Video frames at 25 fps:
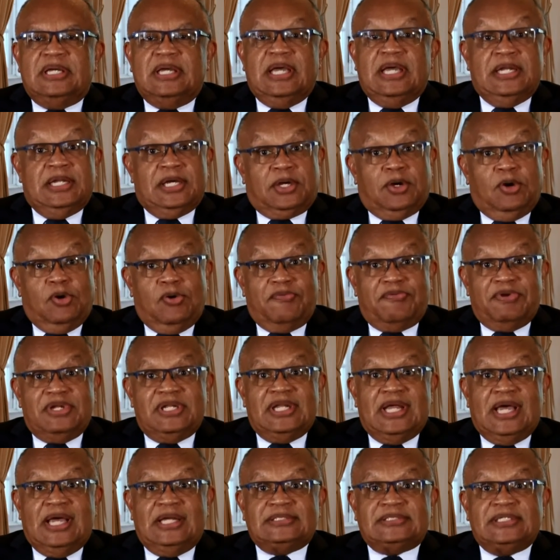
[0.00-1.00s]
in the
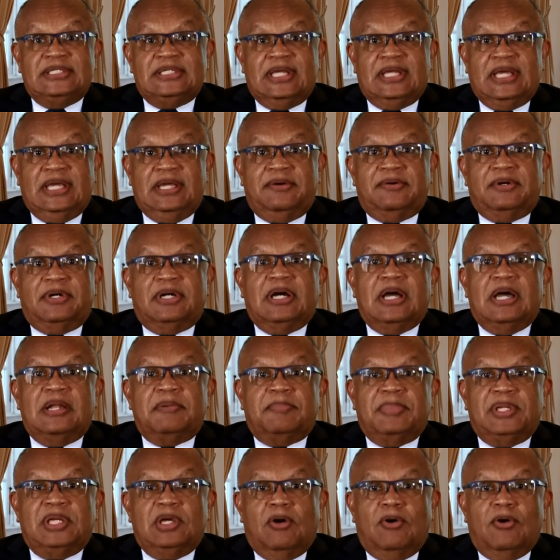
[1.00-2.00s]
COVID-19 era and
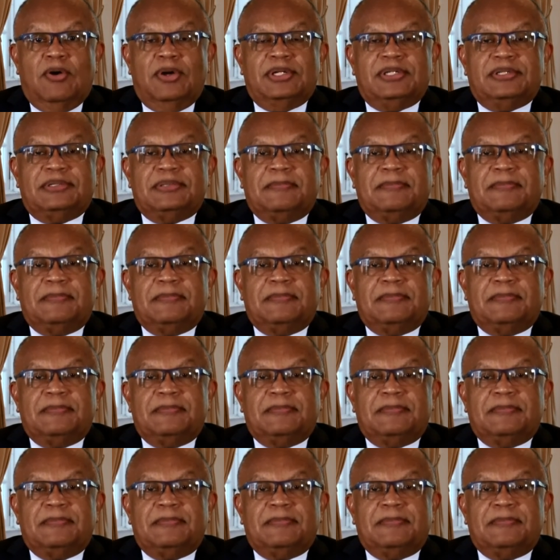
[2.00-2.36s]
beyond,